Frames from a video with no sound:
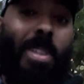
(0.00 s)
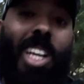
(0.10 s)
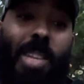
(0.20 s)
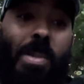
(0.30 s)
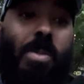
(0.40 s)

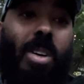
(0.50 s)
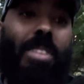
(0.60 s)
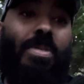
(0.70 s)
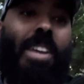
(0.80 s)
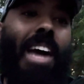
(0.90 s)
going to be more
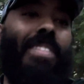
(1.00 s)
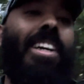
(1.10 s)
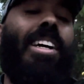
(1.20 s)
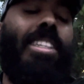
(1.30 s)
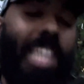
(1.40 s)
than five.
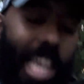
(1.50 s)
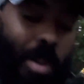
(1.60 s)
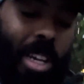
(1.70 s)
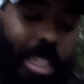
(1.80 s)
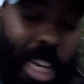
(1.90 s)
Today,
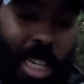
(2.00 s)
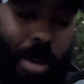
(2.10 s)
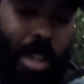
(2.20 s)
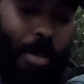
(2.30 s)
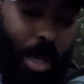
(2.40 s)
we're going to talk
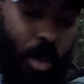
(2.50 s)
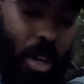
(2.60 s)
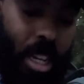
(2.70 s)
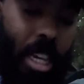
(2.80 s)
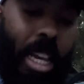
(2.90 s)
about a big
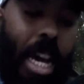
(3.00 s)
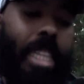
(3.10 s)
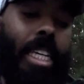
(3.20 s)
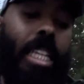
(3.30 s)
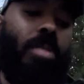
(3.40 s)
one. I
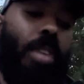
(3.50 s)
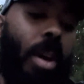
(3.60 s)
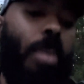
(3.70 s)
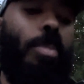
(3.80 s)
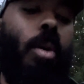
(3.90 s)
think it's very
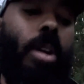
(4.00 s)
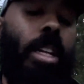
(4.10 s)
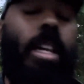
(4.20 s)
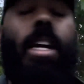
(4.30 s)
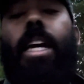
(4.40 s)

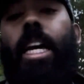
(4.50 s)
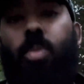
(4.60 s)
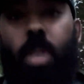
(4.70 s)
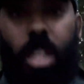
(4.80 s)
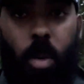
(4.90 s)
important. It's
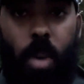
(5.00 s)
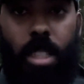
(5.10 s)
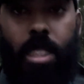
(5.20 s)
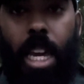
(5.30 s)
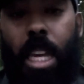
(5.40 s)
one of the
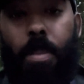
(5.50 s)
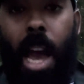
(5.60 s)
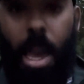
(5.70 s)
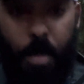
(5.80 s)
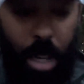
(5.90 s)
ones that, in
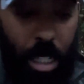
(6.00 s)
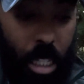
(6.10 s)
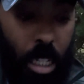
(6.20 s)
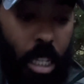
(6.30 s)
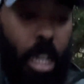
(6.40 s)
my
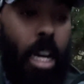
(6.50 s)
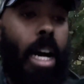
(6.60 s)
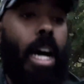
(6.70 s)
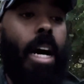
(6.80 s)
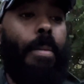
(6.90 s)
opinion,
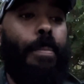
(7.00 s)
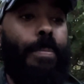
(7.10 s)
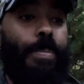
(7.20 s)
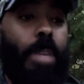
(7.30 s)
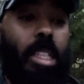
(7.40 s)
um,
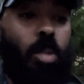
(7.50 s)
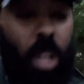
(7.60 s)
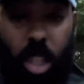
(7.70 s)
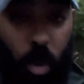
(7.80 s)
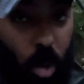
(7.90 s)
it's one
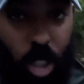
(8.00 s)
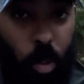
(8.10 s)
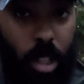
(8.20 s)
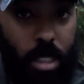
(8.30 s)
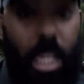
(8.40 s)
of the worst
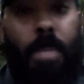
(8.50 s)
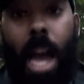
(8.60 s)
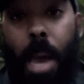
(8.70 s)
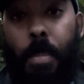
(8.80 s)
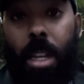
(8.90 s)
ones, in
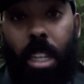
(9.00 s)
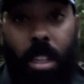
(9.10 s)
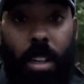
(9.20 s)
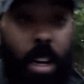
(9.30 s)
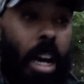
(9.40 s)
my opinion.
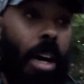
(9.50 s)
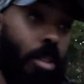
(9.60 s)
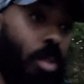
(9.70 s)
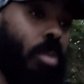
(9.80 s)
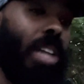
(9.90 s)
Uh,
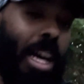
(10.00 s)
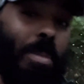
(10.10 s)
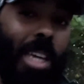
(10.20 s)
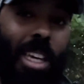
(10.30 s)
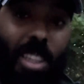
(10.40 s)
you tell
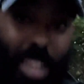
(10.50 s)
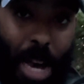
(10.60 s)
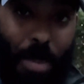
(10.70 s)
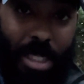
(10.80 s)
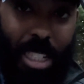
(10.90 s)
me in the
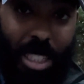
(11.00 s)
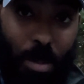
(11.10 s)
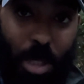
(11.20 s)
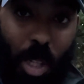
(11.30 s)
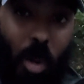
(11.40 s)
comment section
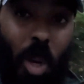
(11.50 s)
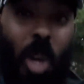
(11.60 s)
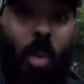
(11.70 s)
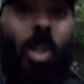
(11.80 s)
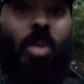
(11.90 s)
below,
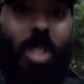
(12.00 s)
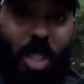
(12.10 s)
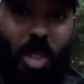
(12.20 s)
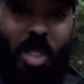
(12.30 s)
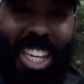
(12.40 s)
which one do
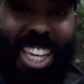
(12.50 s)
you think